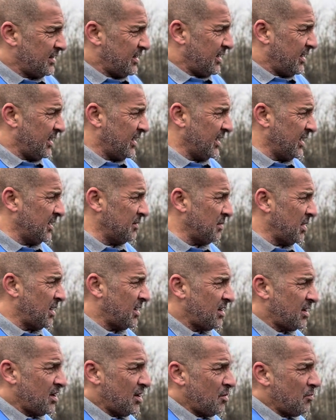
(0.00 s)

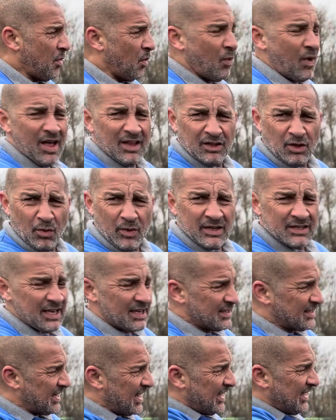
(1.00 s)
But what I'll do is I'll
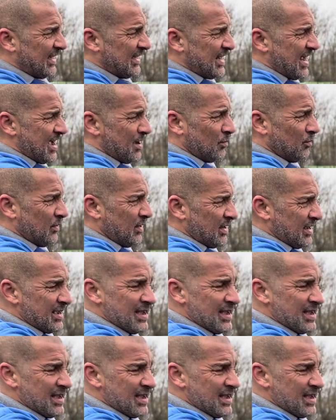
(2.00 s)
take you down.